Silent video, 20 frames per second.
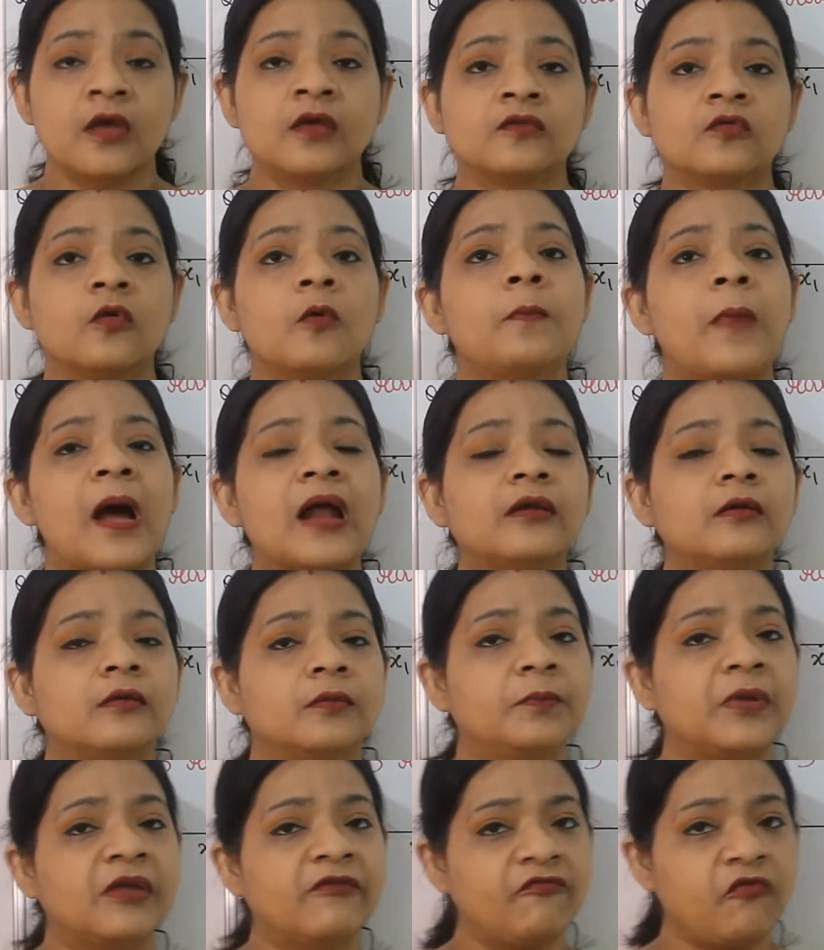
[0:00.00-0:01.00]
So
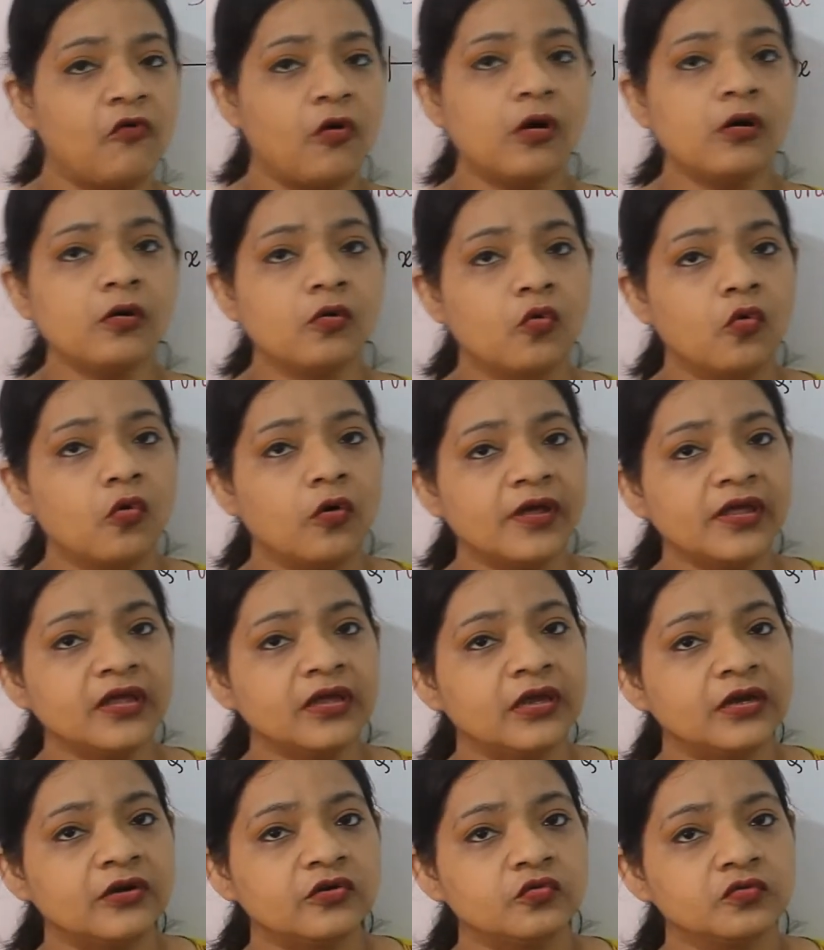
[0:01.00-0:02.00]
but before
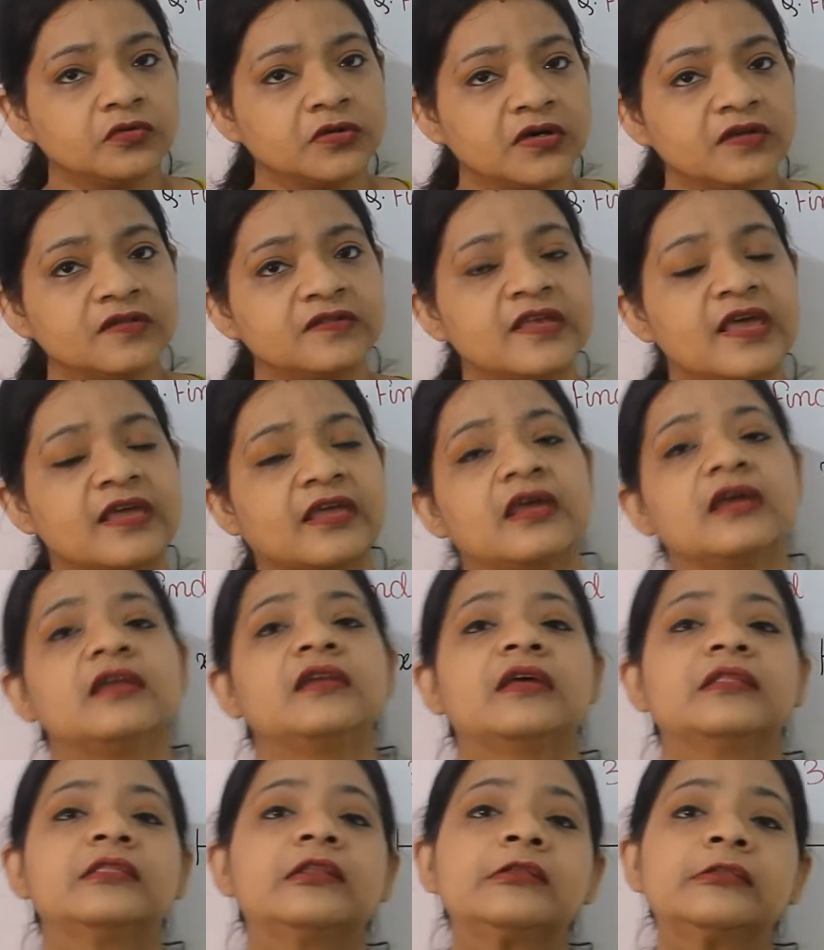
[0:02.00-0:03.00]
going into the
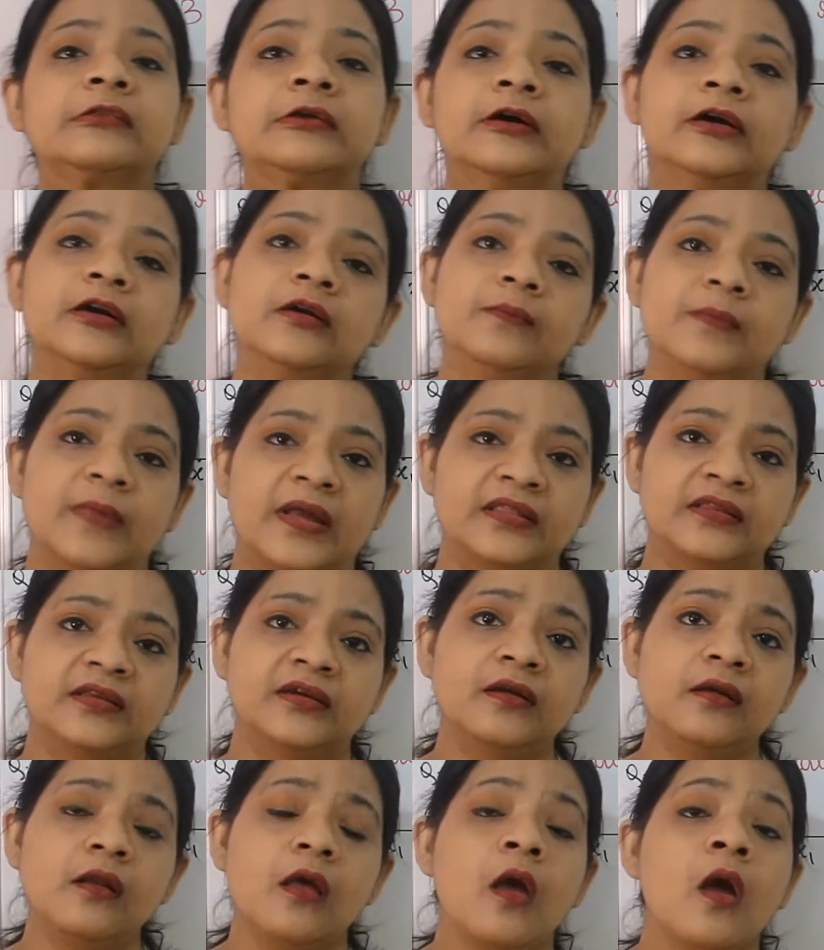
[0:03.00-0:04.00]
second and the third
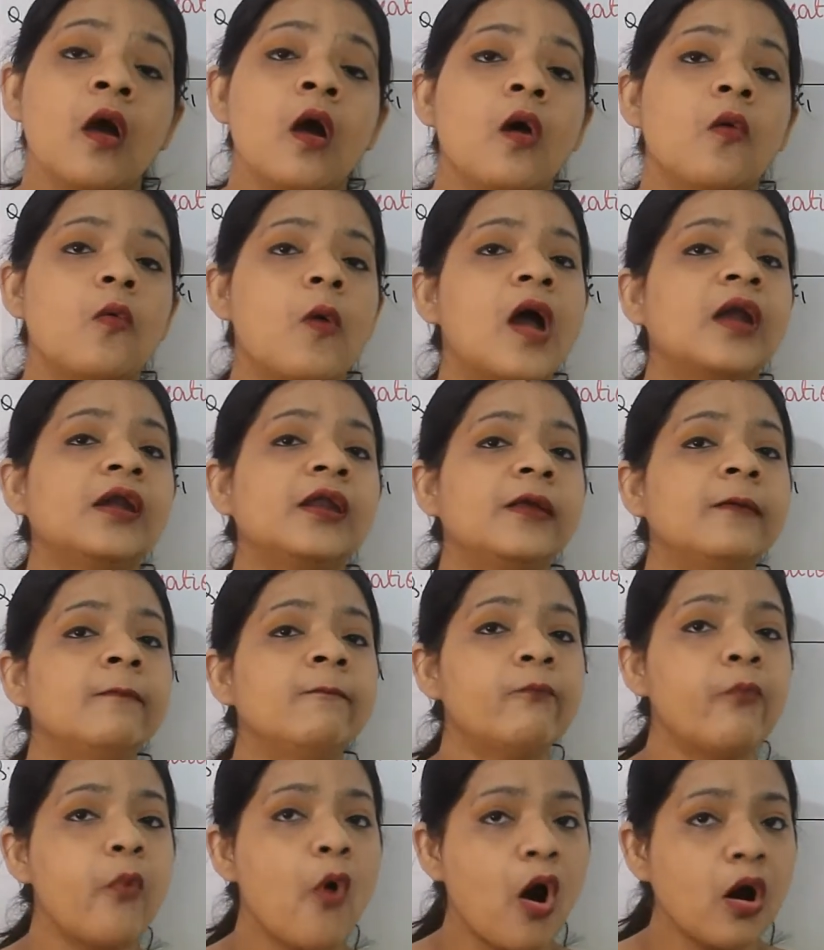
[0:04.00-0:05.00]
method, one
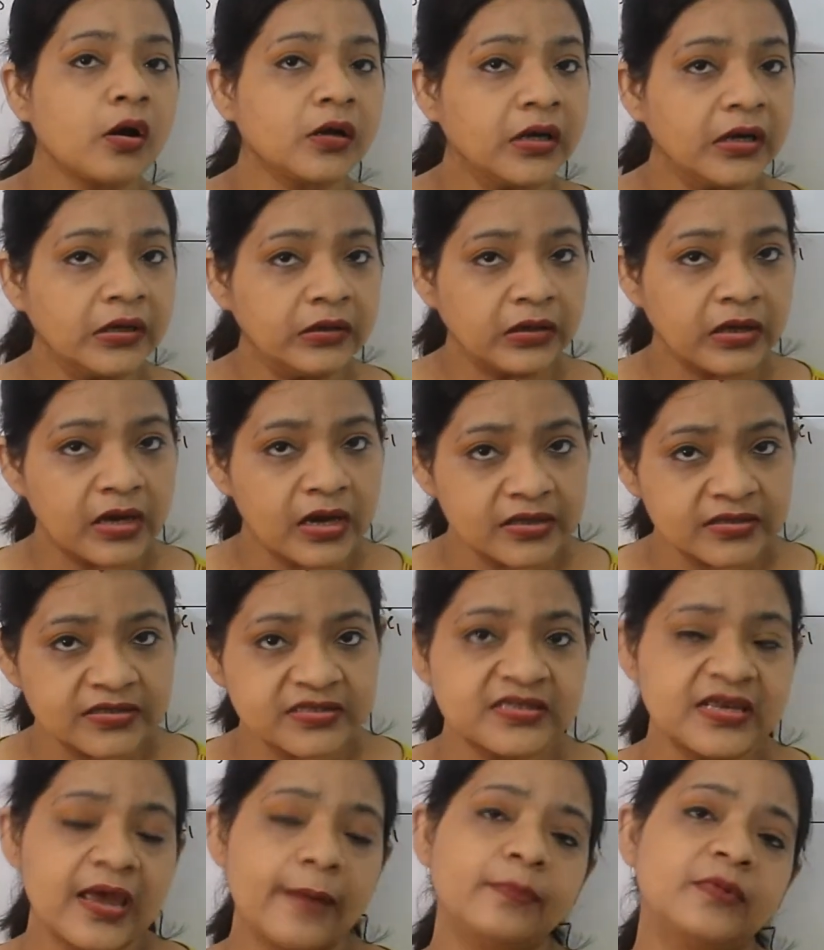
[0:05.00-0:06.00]
important
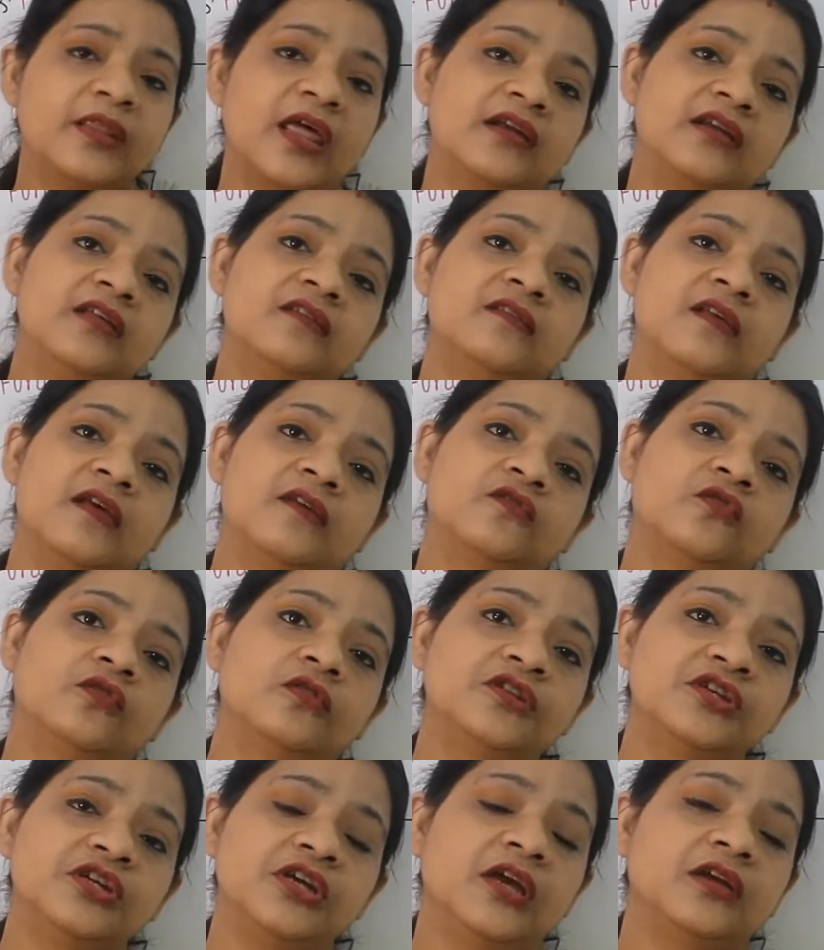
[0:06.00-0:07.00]
concept that is
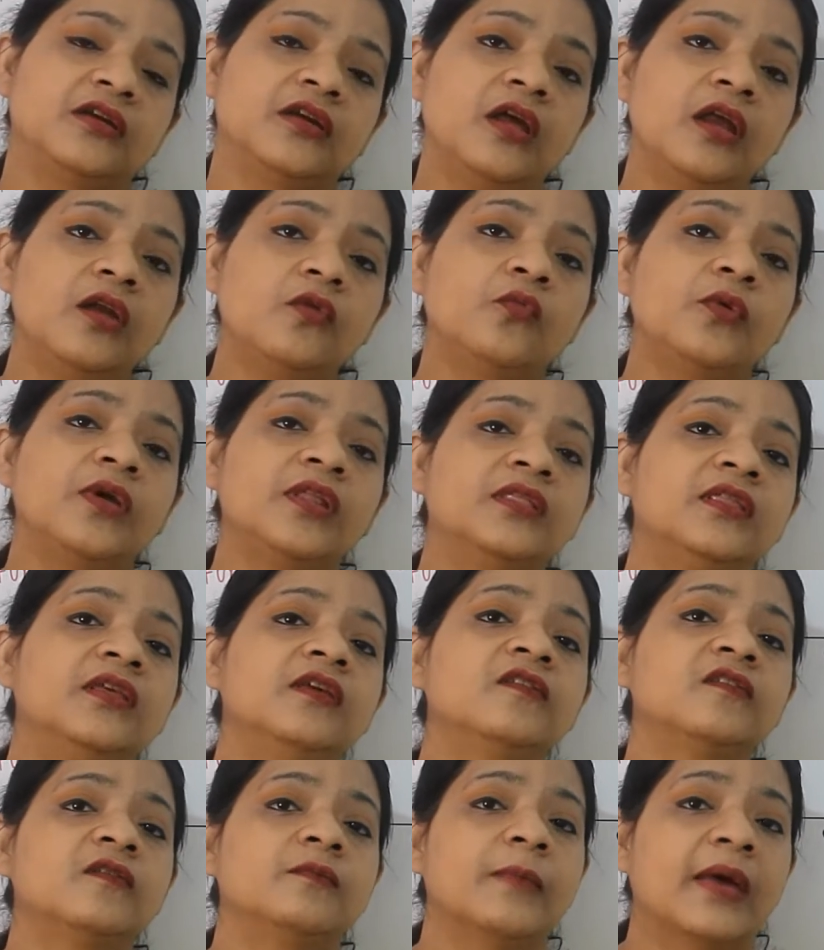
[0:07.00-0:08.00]
associated with
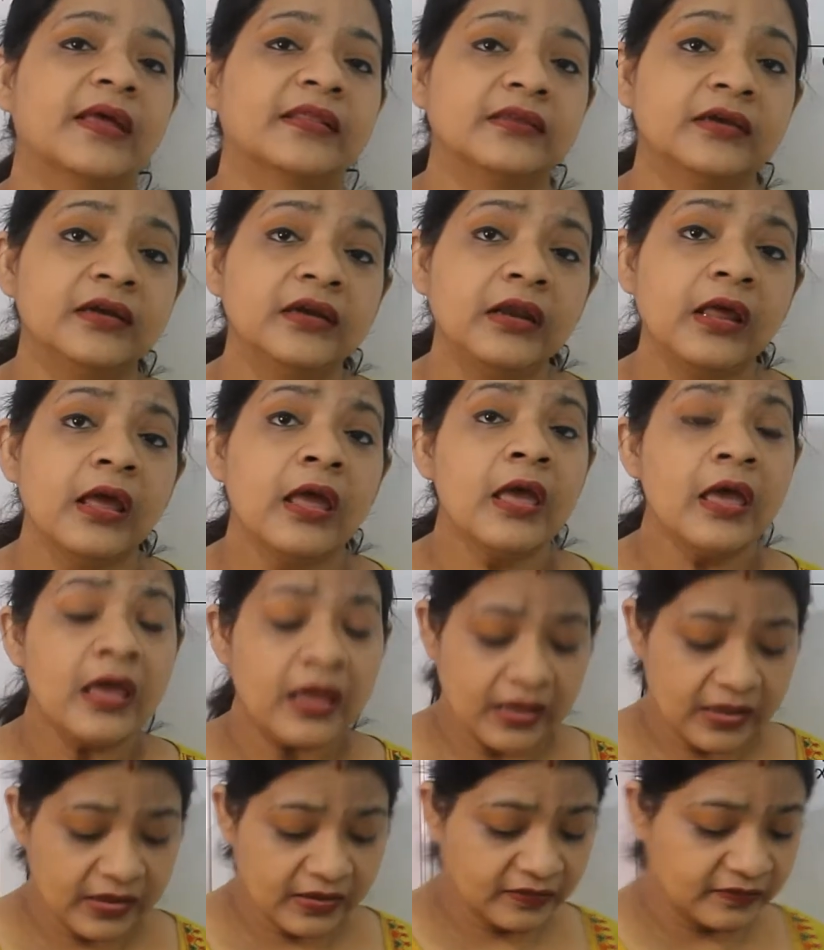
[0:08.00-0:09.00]
this method
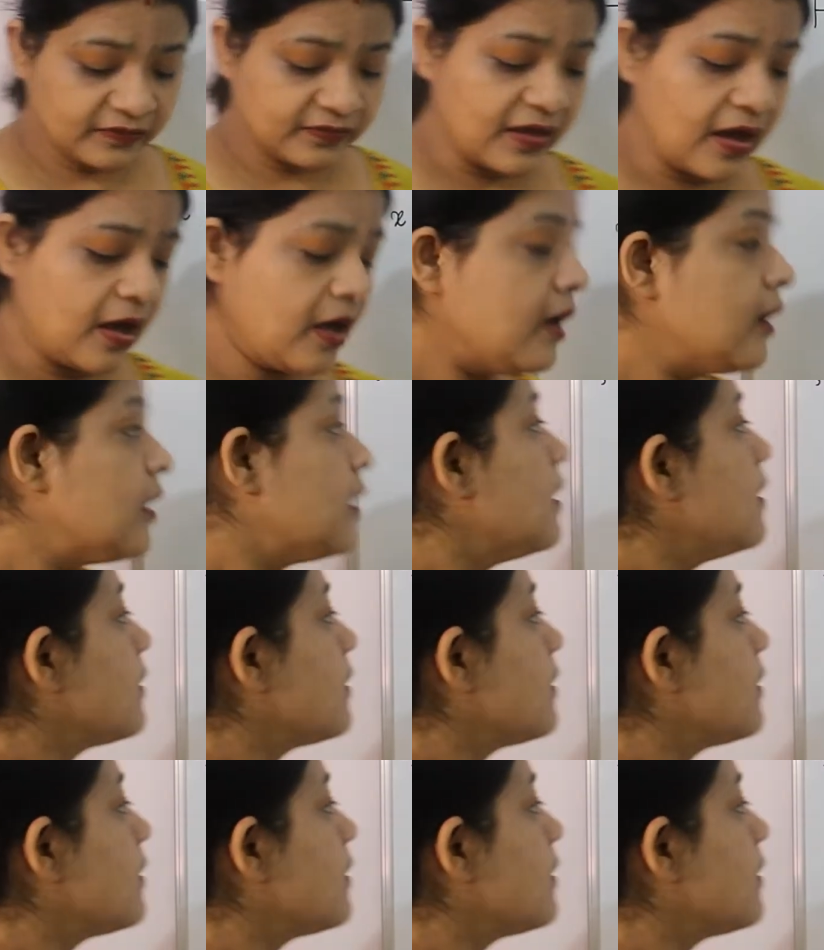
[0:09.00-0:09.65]
is the